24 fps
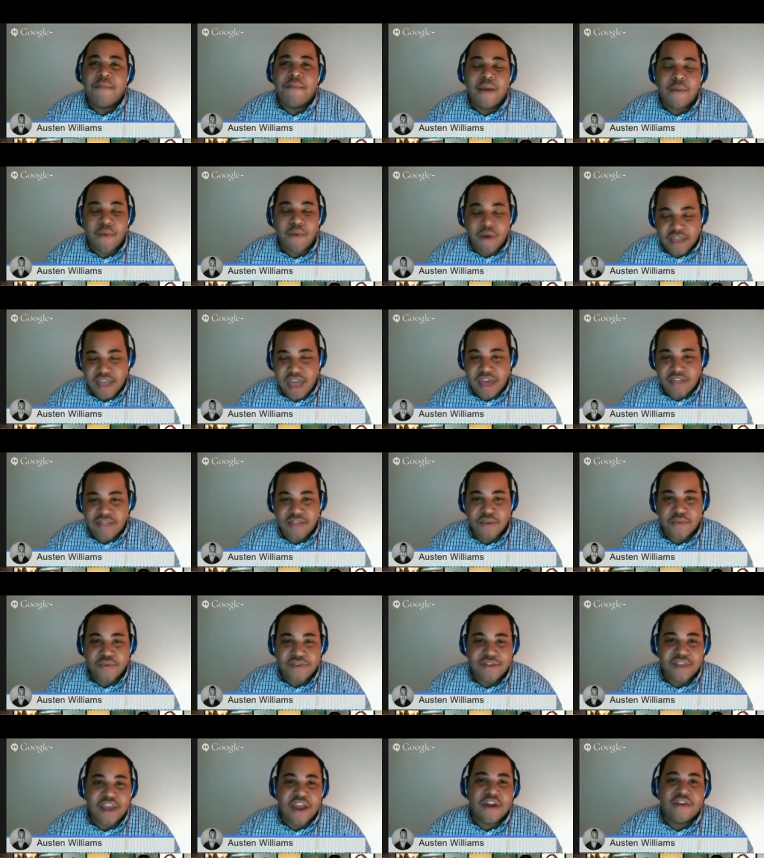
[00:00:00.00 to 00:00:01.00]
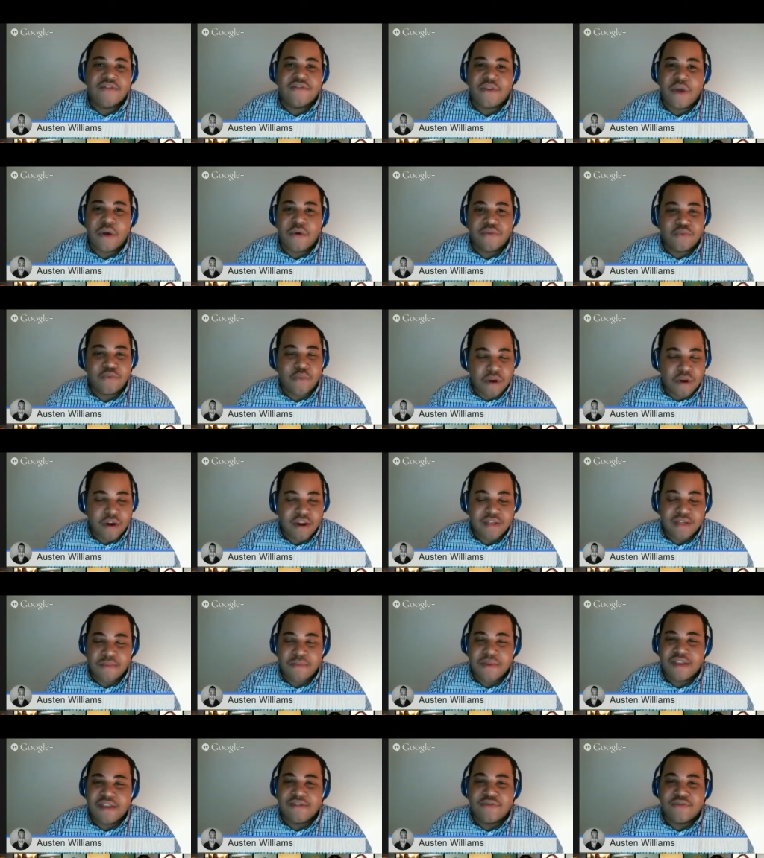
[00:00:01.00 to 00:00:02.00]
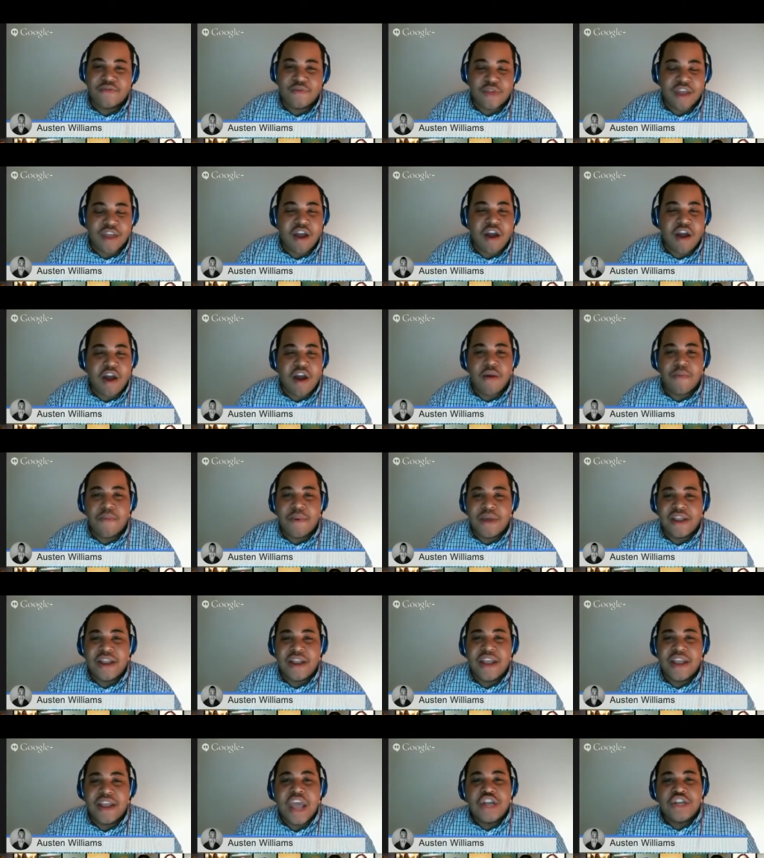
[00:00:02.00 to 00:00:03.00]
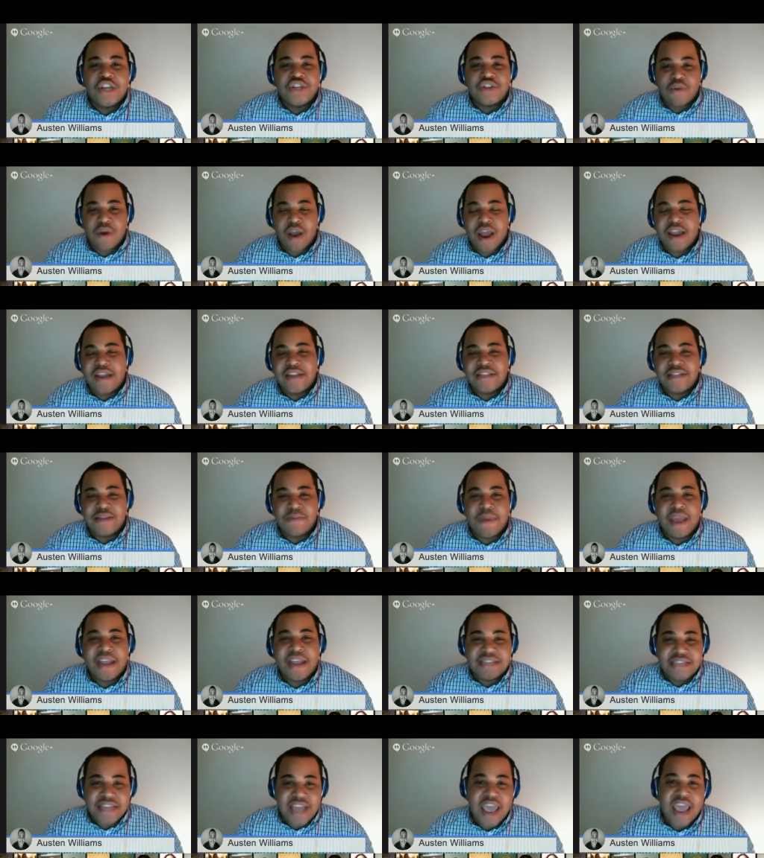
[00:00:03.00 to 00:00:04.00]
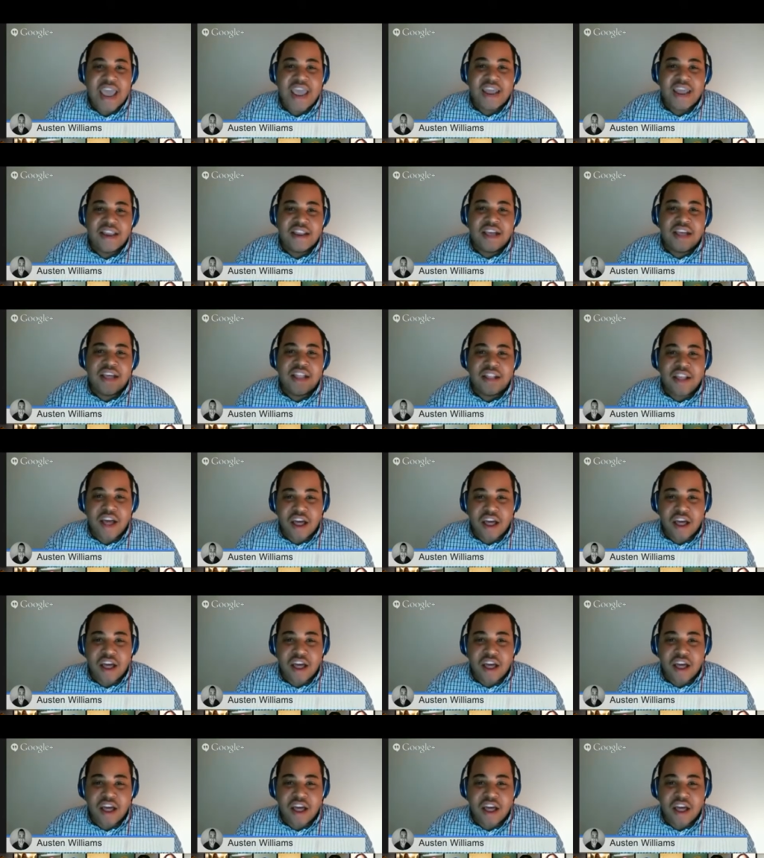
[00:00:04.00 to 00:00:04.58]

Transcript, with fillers: my work ethic was there so i was working the business really hard but trying to maintain a,